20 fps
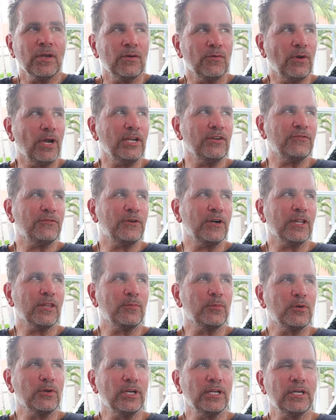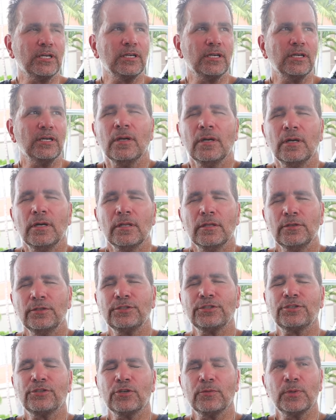right in front of the marina.
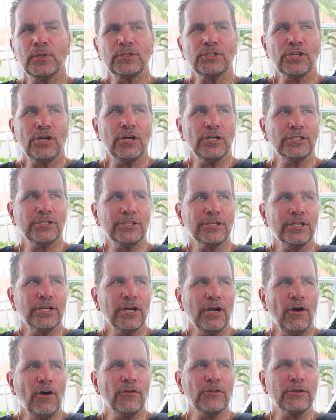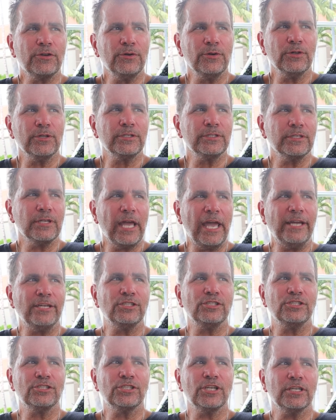Lose a turbocharger, all the coolant,
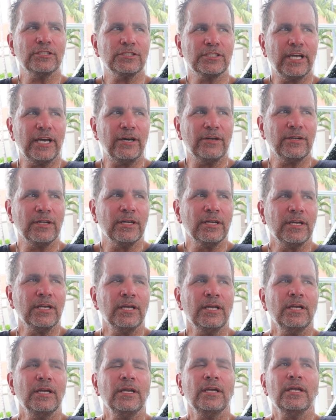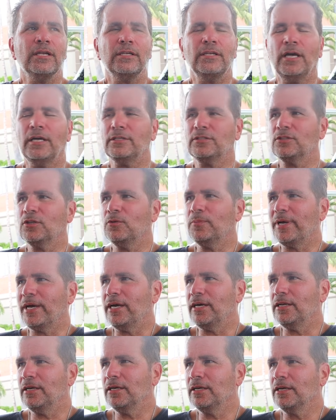engine shuts down. Not so
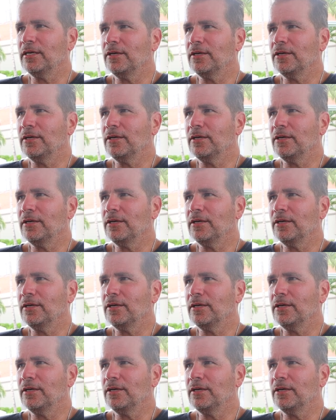bad.